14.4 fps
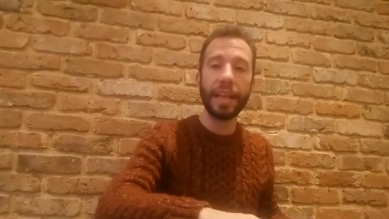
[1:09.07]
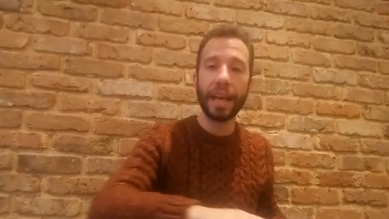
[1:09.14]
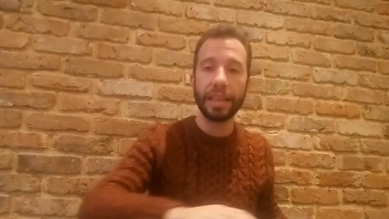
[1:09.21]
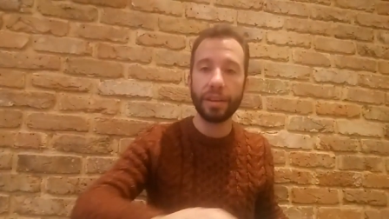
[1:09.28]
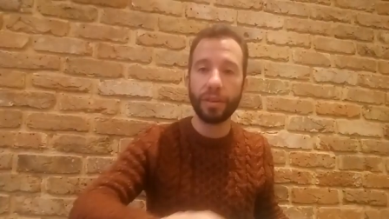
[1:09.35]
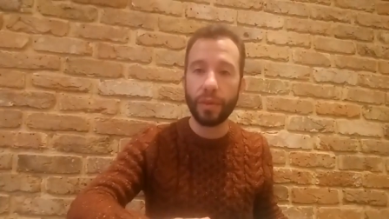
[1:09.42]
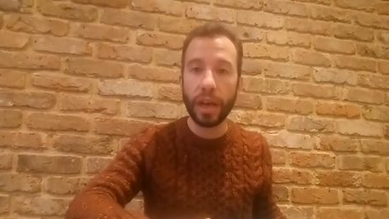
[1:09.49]

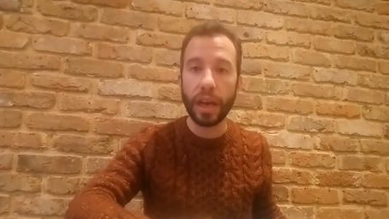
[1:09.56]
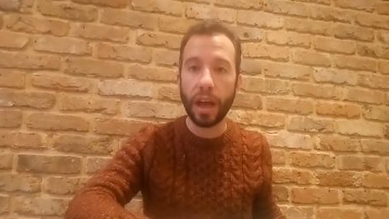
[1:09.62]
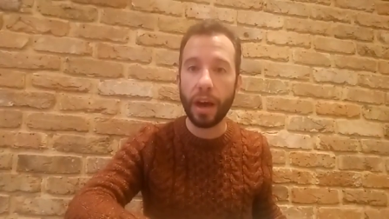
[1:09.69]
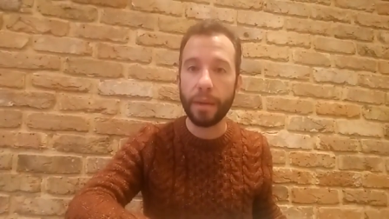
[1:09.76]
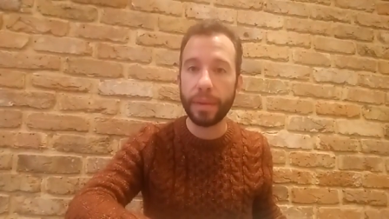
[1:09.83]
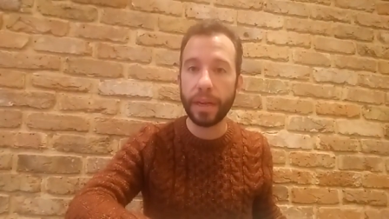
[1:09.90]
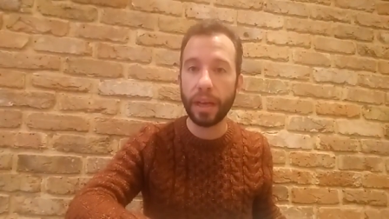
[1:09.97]
another great
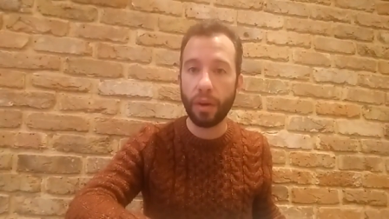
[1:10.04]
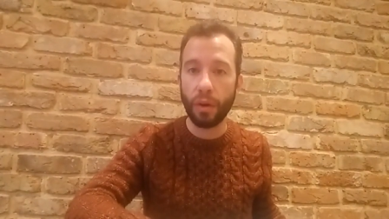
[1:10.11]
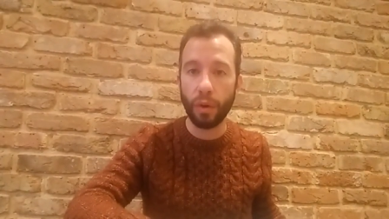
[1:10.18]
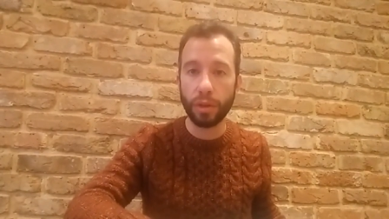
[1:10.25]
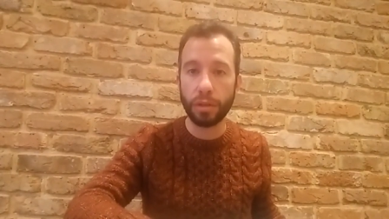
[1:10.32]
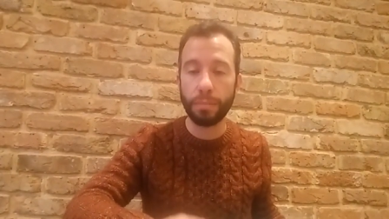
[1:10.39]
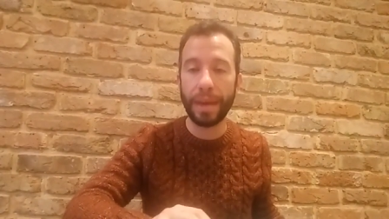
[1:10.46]
company
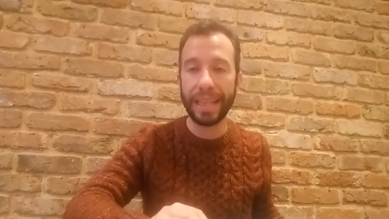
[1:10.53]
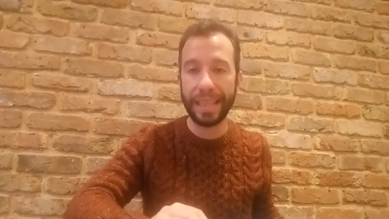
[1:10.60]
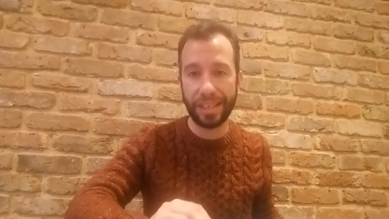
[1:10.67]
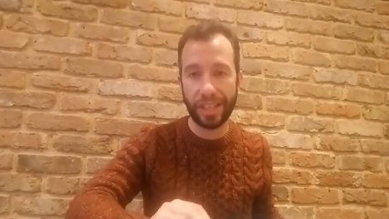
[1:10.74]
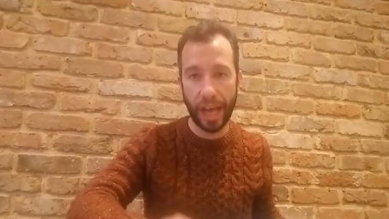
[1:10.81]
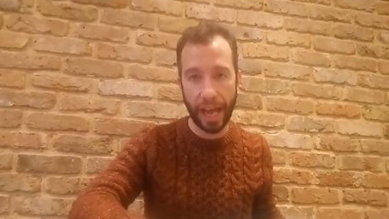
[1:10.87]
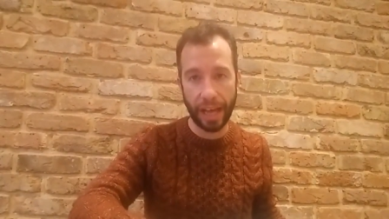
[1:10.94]
called
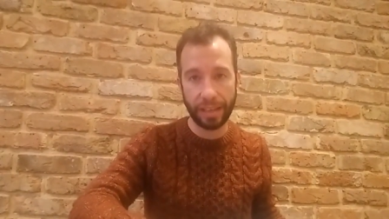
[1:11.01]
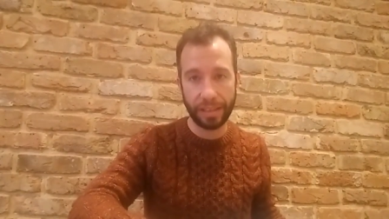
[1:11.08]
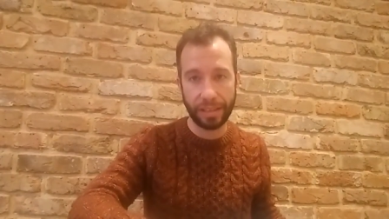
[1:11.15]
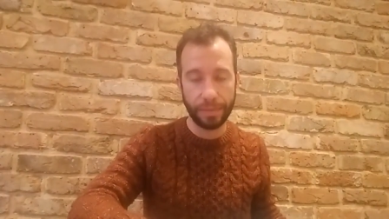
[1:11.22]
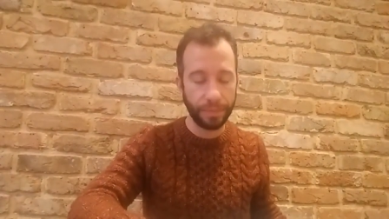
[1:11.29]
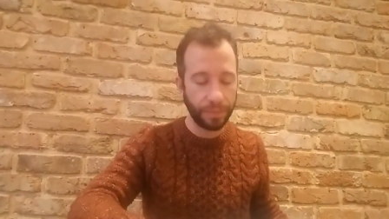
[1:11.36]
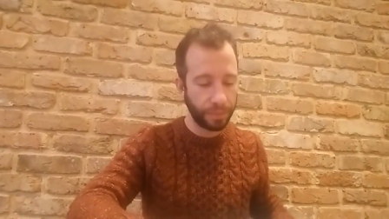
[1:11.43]

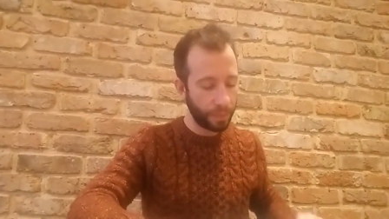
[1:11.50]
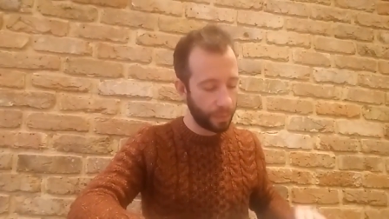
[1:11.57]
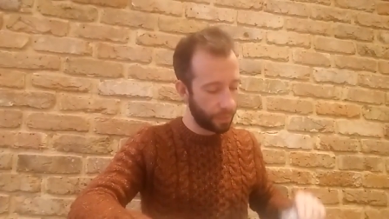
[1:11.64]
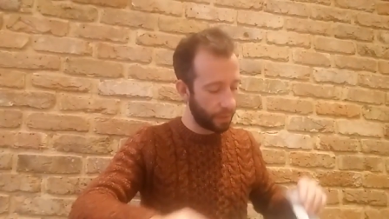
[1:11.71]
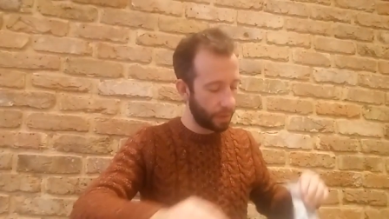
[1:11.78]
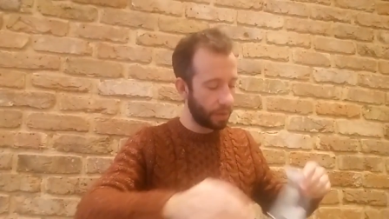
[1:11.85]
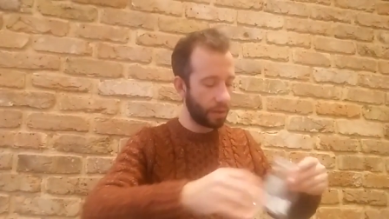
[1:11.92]
Medichecks
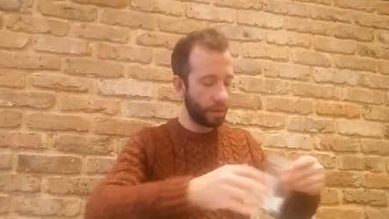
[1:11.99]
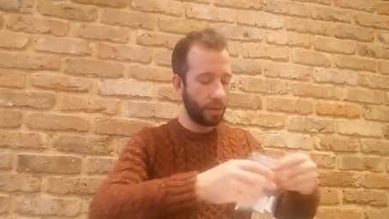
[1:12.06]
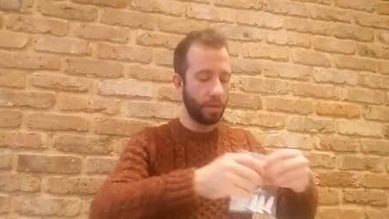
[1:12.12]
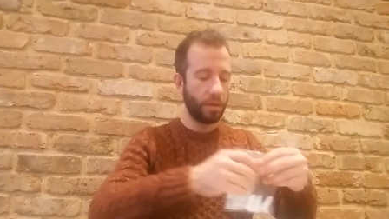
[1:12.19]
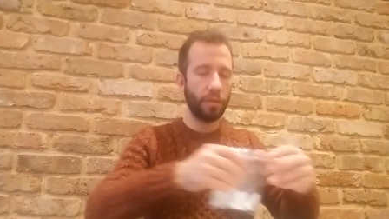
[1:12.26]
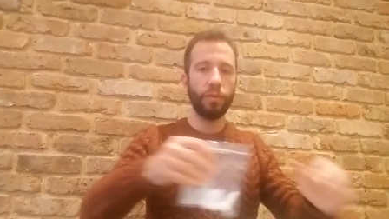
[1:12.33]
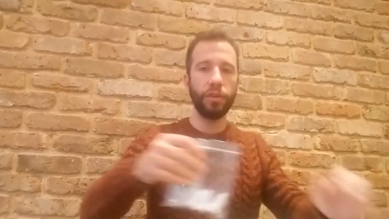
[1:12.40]

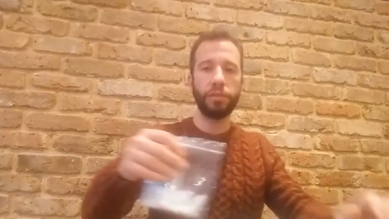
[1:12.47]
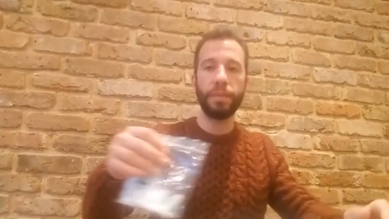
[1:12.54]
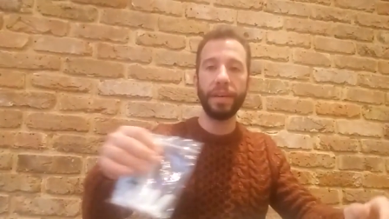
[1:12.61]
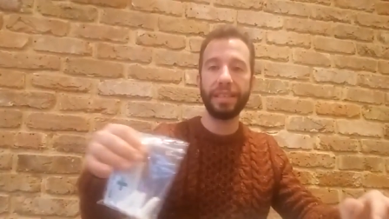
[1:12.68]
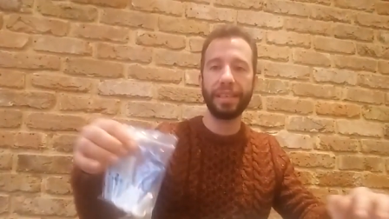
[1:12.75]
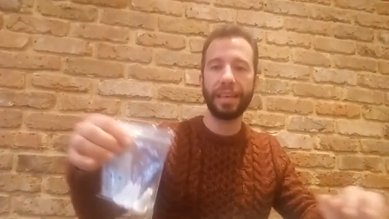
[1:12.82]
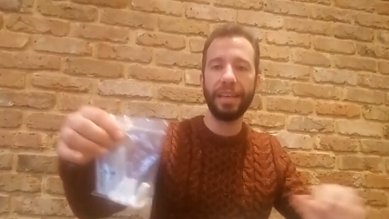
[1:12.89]
which
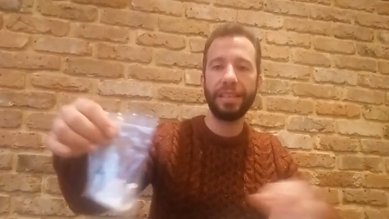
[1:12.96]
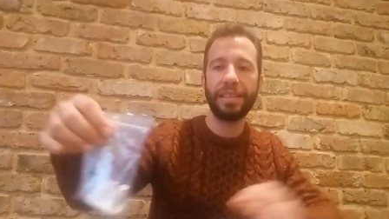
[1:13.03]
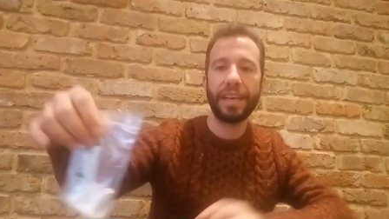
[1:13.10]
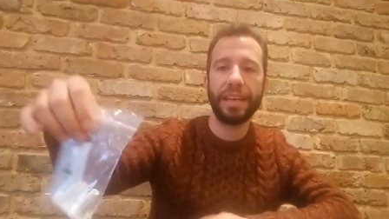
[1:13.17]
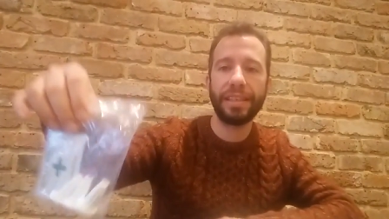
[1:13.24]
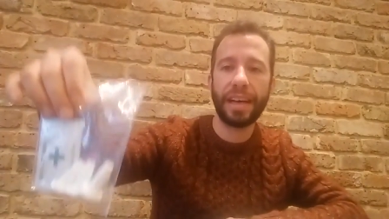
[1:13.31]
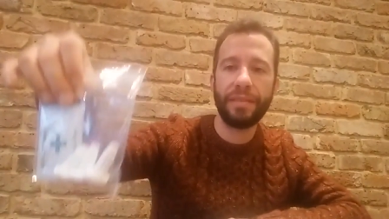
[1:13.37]
basically
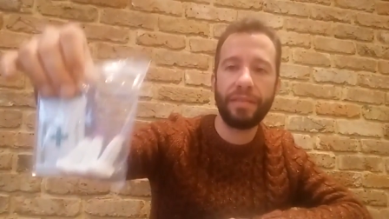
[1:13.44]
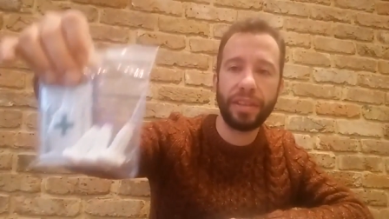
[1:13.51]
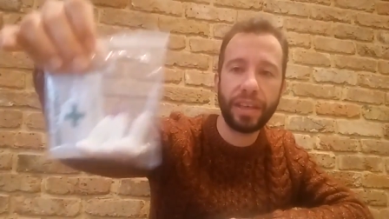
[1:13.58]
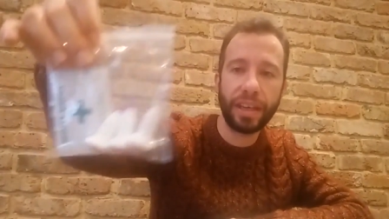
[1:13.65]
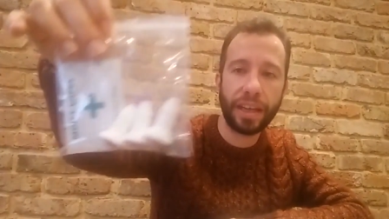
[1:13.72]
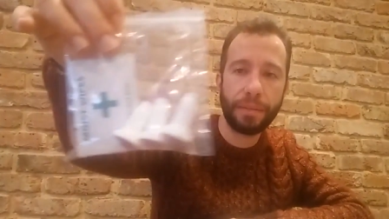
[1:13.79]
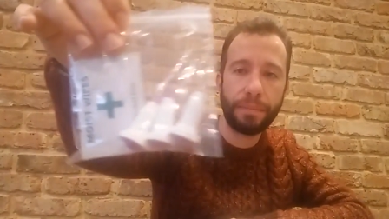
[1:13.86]
send
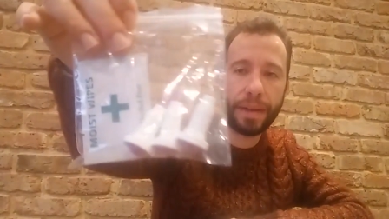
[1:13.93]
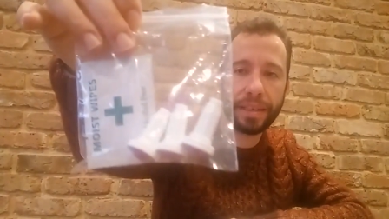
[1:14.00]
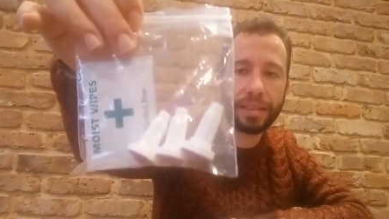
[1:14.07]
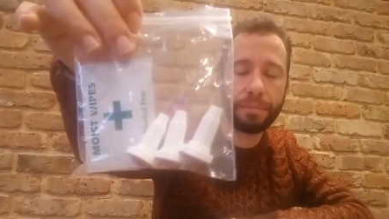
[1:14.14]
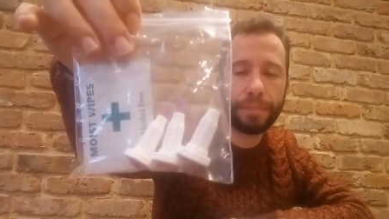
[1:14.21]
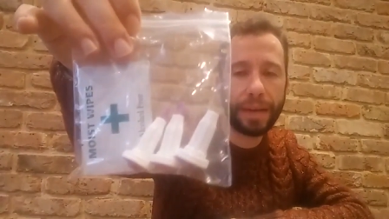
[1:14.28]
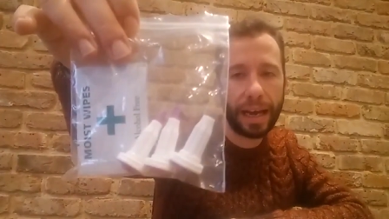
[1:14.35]
everything in a
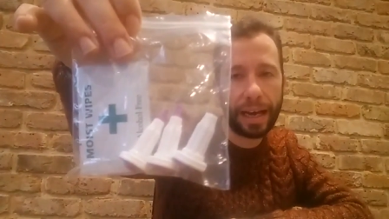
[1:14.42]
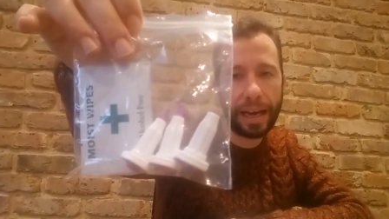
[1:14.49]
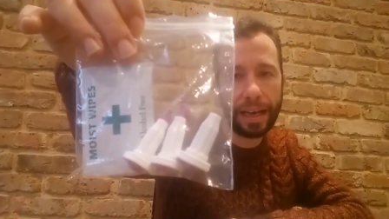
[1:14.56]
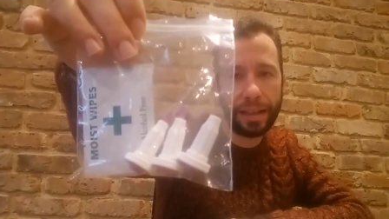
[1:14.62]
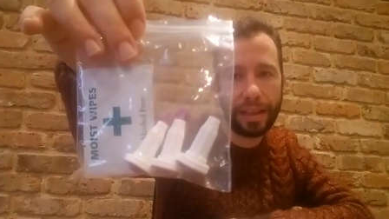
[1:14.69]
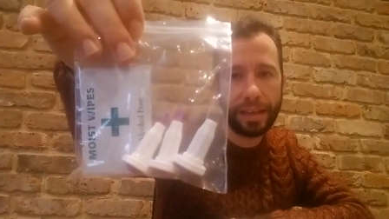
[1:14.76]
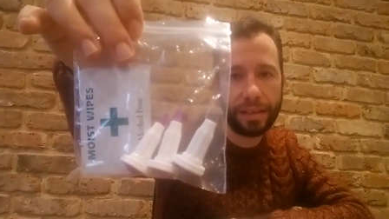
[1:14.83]
plastic bag
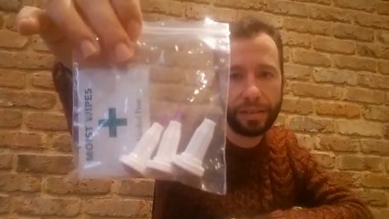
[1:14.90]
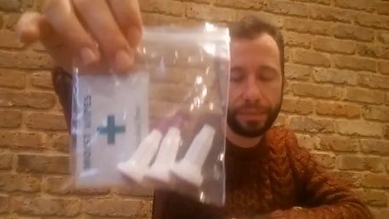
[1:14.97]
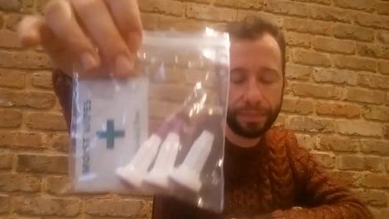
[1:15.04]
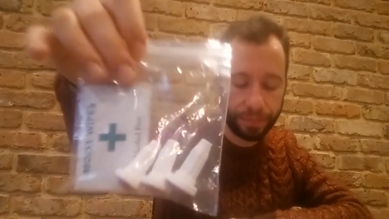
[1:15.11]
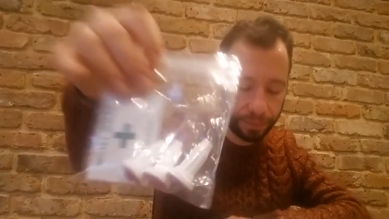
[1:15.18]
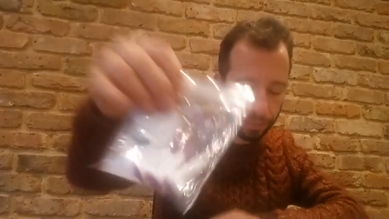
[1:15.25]
like this.